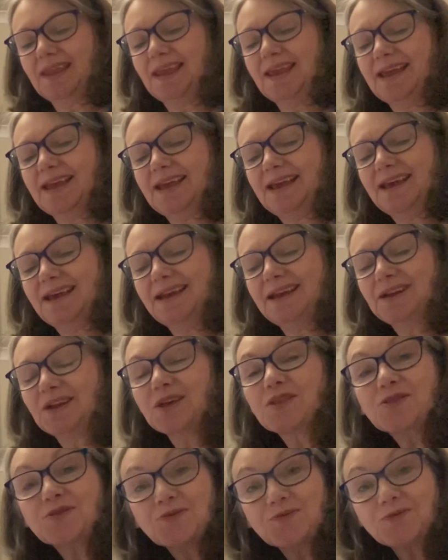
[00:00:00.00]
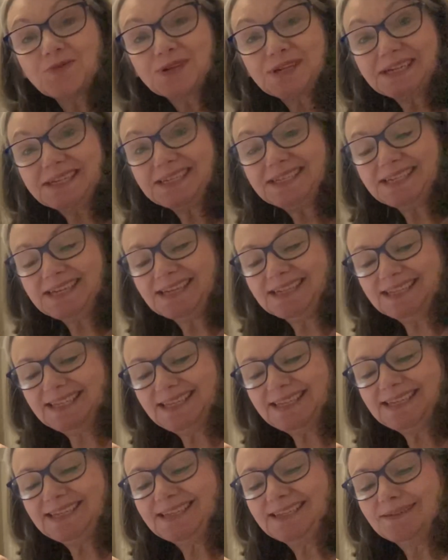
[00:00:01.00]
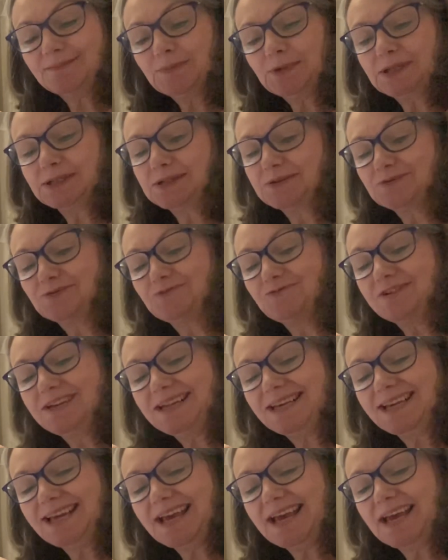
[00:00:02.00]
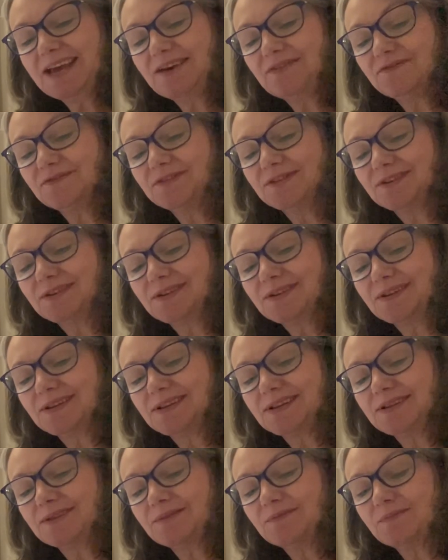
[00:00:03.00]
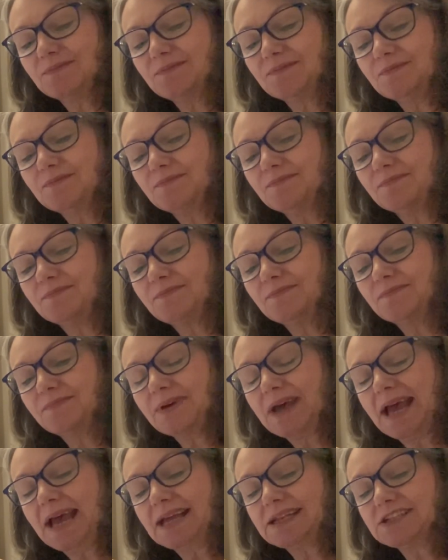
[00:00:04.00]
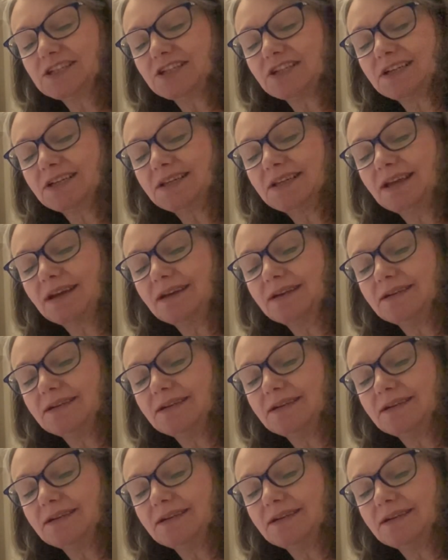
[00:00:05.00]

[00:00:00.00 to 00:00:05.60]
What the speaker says: and I thought I'd done it because I was really careful, but actually